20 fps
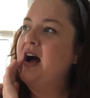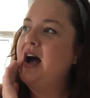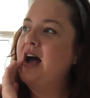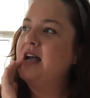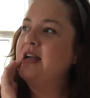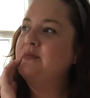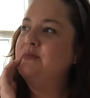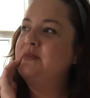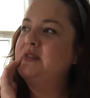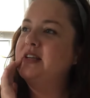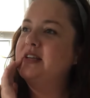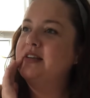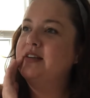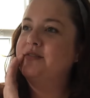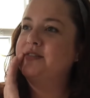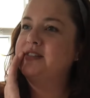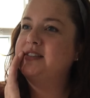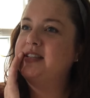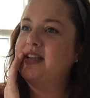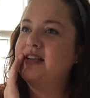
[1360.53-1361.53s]
I'm thinking
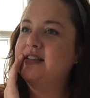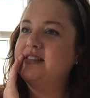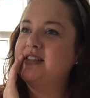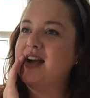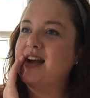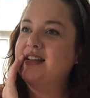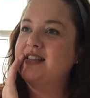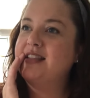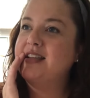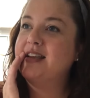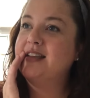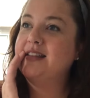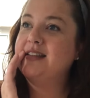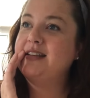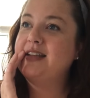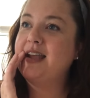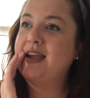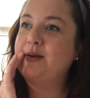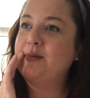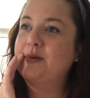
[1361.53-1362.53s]
of a TikTok the other
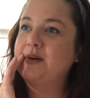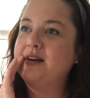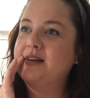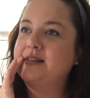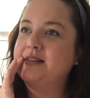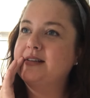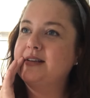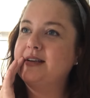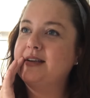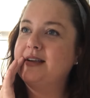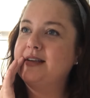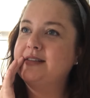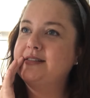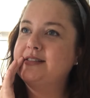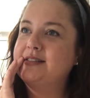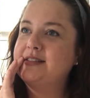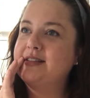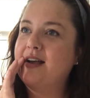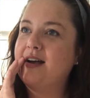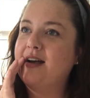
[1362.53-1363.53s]
day where
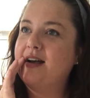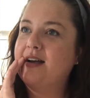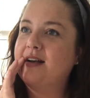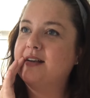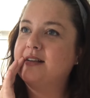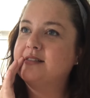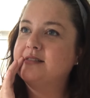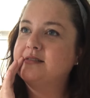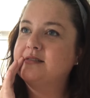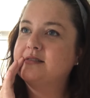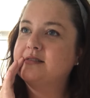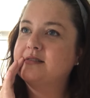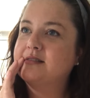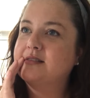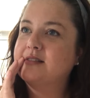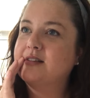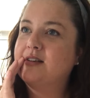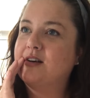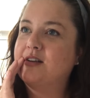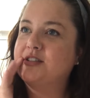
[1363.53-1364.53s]
it's, uh,
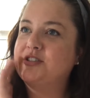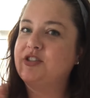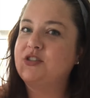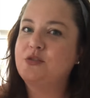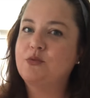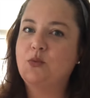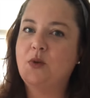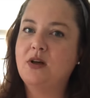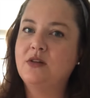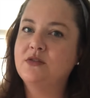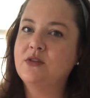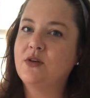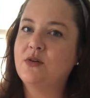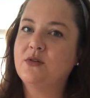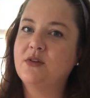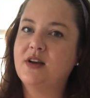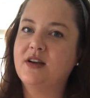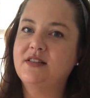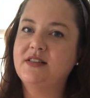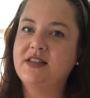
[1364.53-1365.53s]
oh, she's well
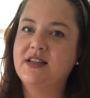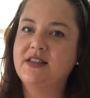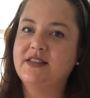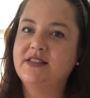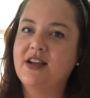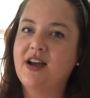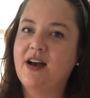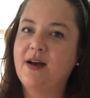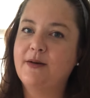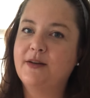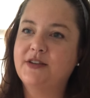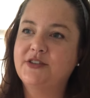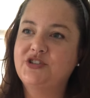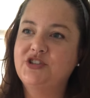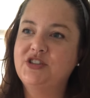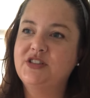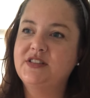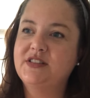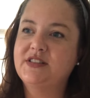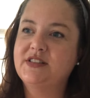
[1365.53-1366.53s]
known on TikTok.
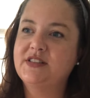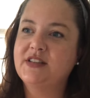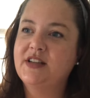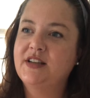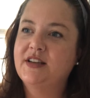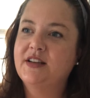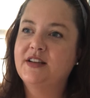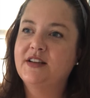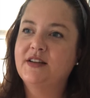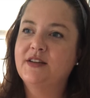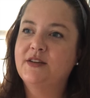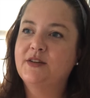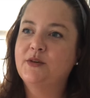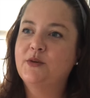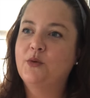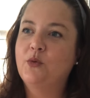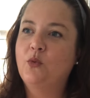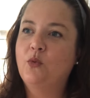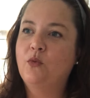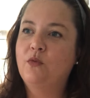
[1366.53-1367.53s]
She's,
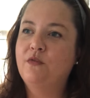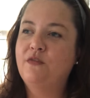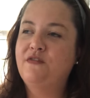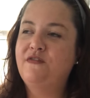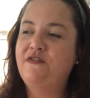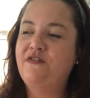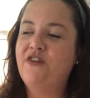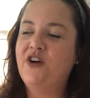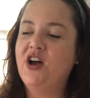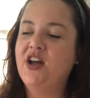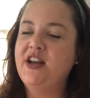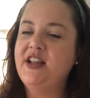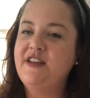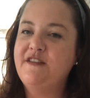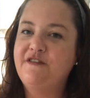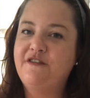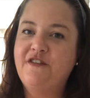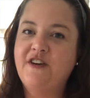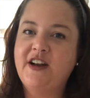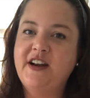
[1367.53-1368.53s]
funny,
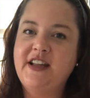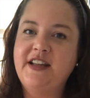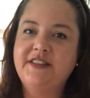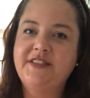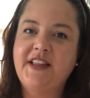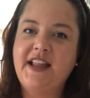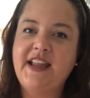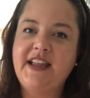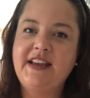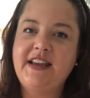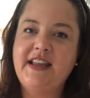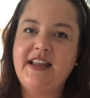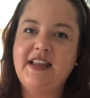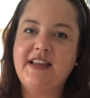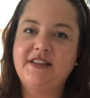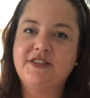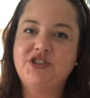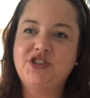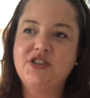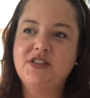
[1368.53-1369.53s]
funny
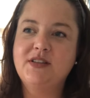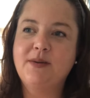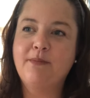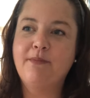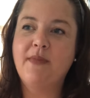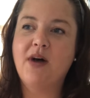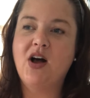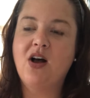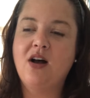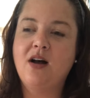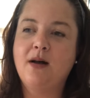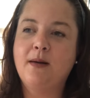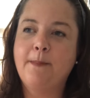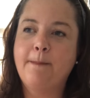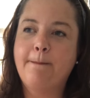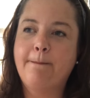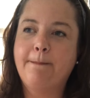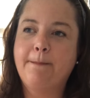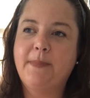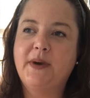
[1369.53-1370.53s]
lady. She's a
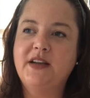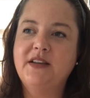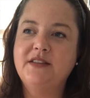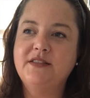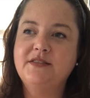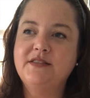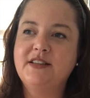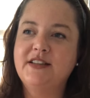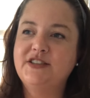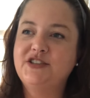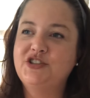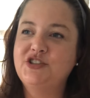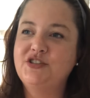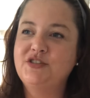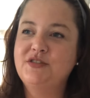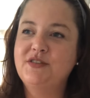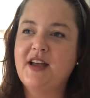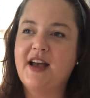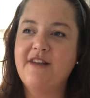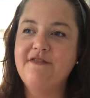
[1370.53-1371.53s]
mom, but
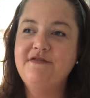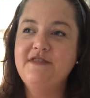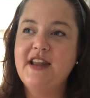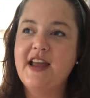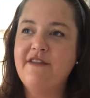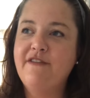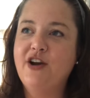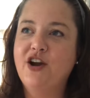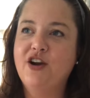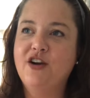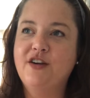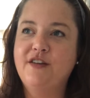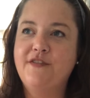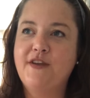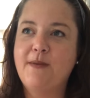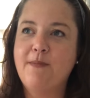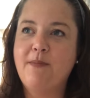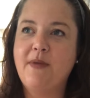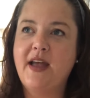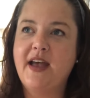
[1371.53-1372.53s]
she, I've never heard of
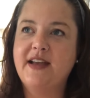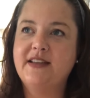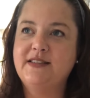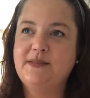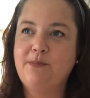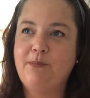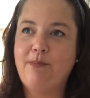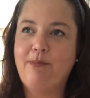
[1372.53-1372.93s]
it as